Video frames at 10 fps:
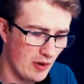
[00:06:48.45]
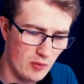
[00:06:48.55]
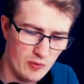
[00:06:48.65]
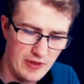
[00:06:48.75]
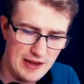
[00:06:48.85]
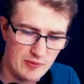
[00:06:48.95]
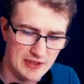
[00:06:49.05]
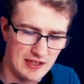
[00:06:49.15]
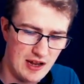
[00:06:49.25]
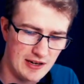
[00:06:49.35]
Oh, that
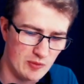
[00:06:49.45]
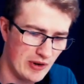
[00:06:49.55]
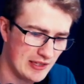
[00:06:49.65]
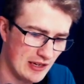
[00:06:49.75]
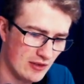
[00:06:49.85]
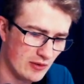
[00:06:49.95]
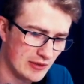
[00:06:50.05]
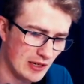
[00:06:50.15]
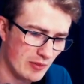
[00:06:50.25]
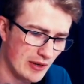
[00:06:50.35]
was not as wet as I thought it
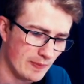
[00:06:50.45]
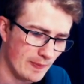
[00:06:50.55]
was going to be.